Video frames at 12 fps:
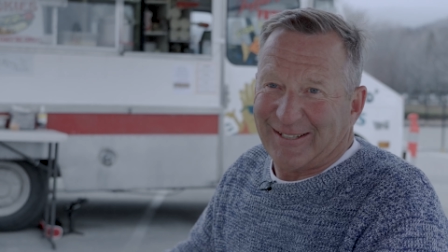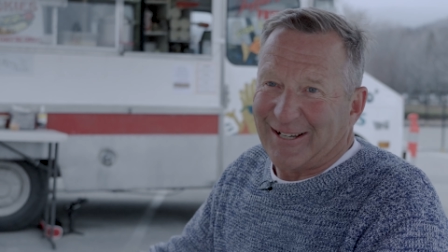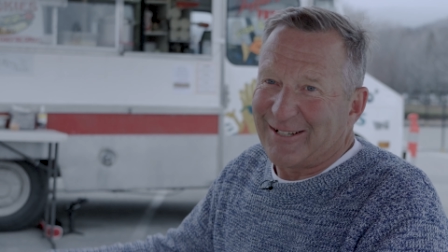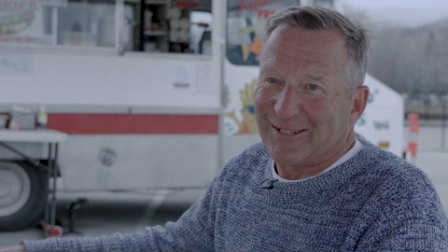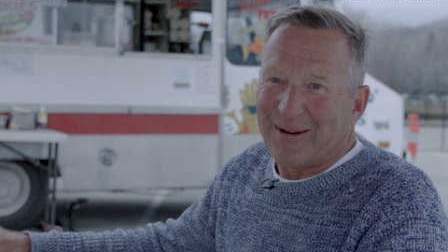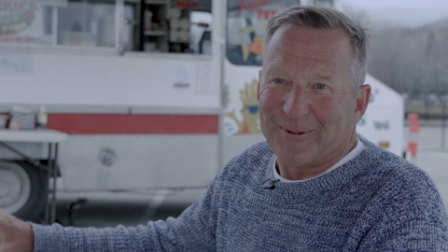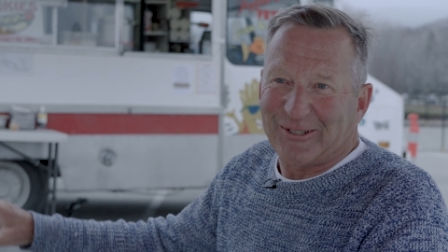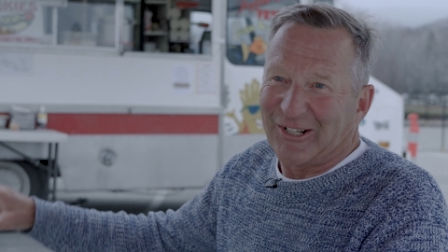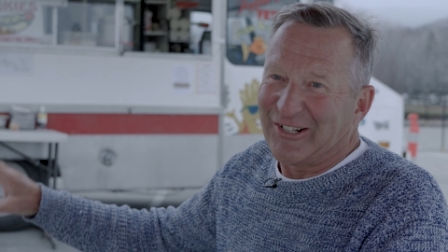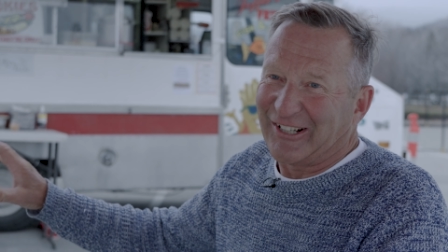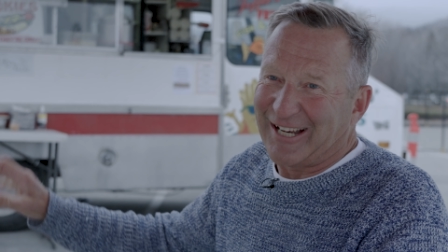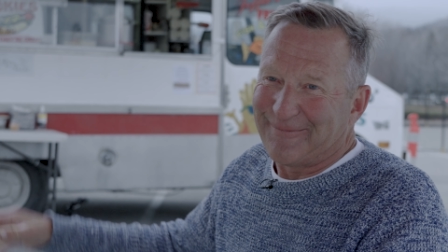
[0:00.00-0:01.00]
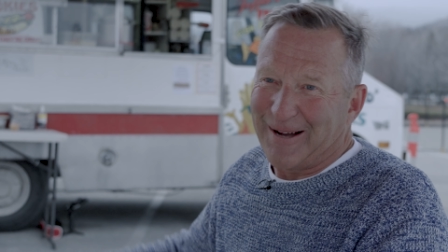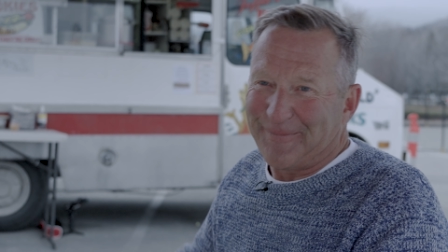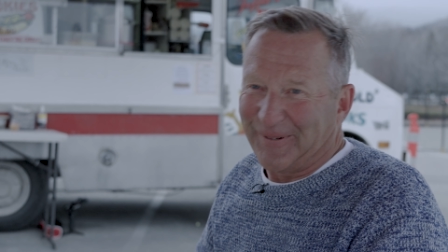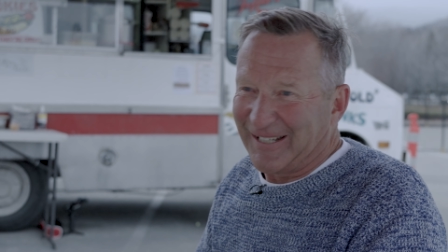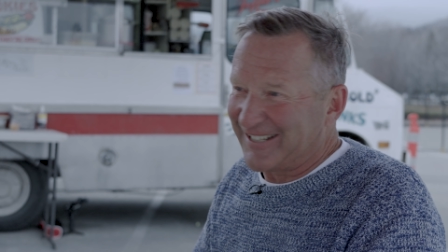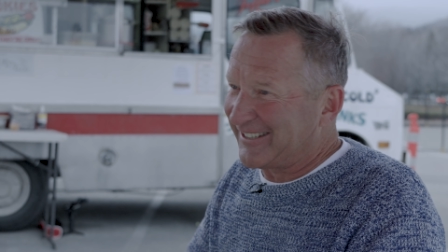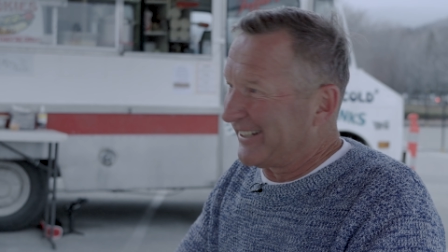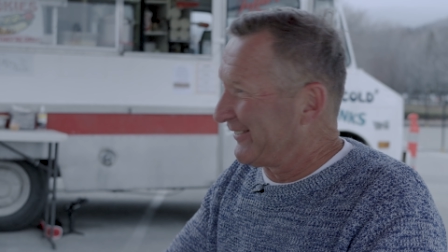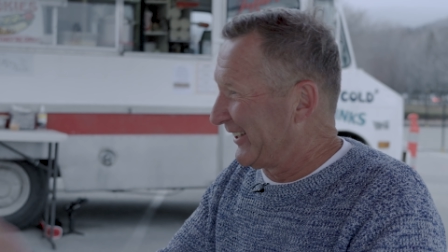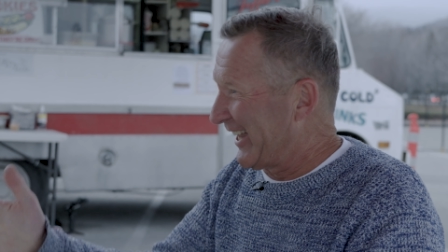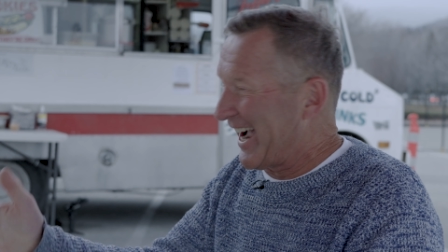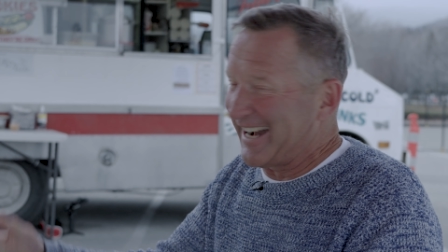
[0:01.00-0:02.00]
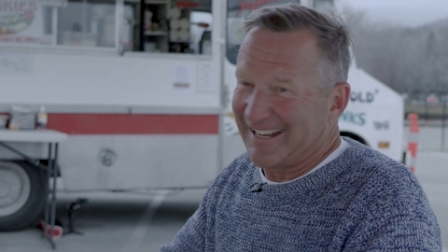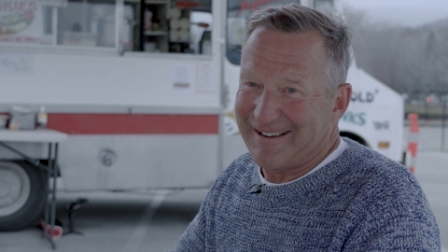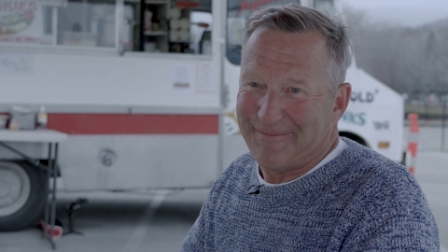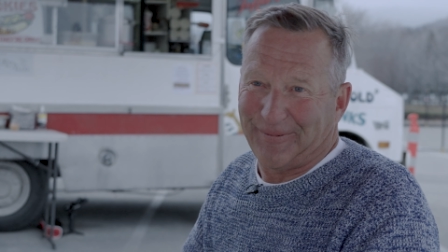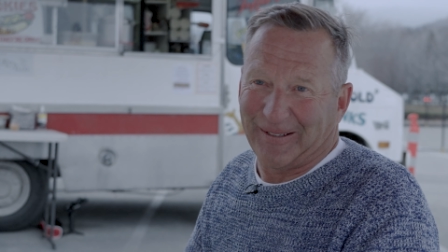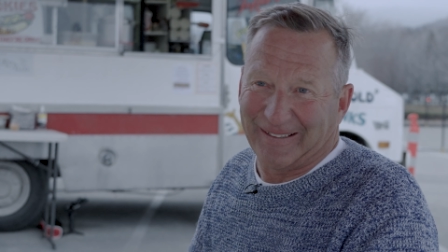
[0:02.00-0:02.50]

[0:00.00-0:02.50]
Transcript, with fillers: the sun's almost starting to come up and you still have a lineup.